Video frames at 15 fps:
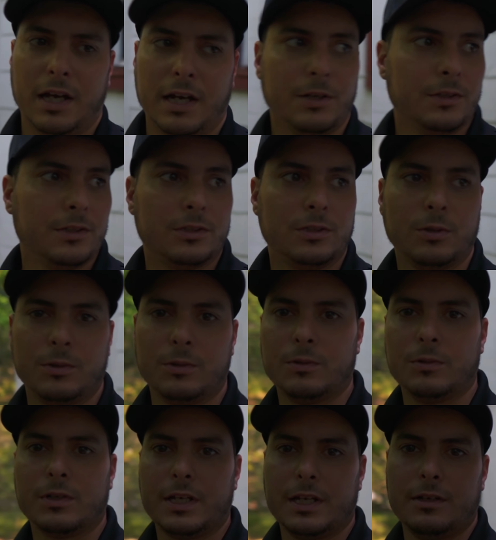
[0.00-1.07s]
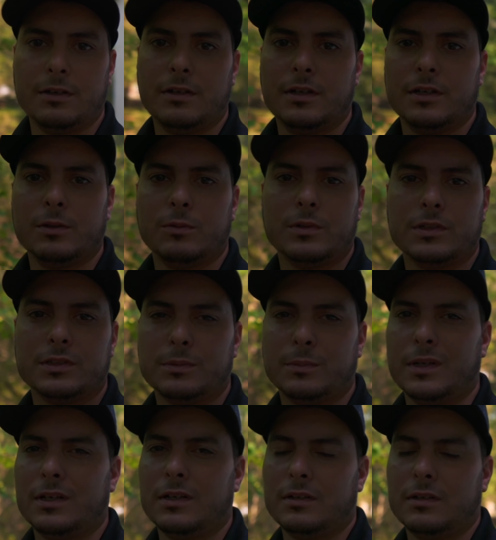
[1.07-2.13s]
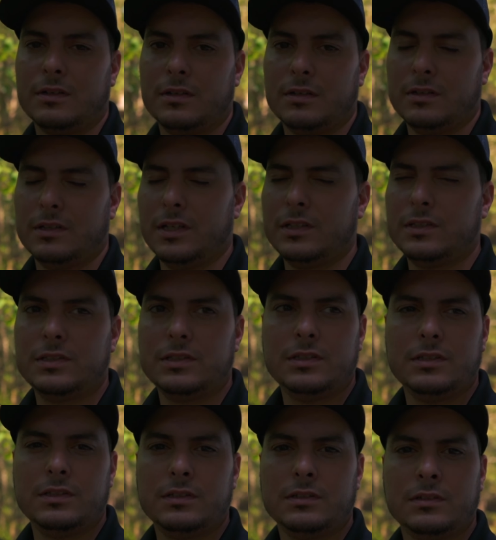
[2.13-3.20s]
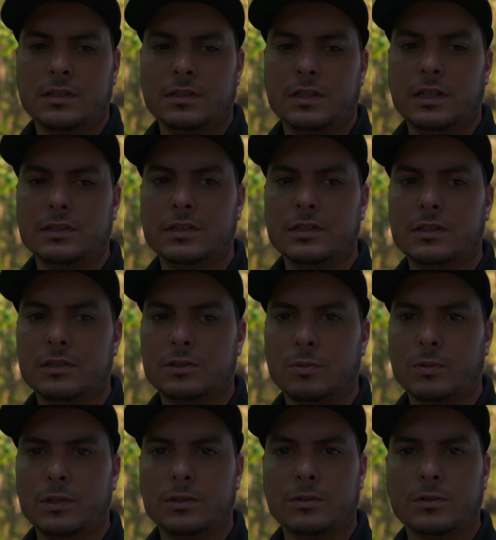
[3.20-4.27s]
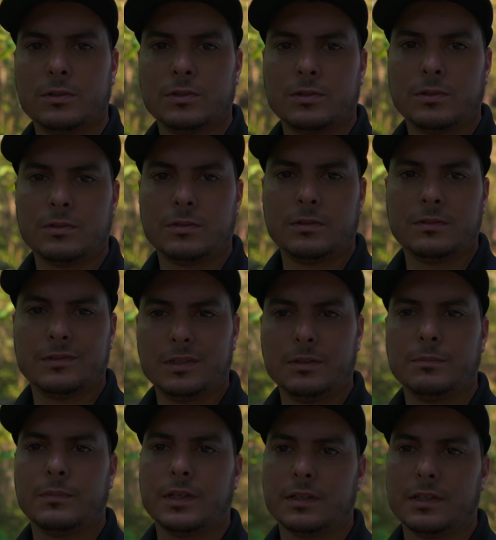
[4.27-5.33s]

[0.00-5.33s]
I know the total count on it was about 19 to 20 doors total, something like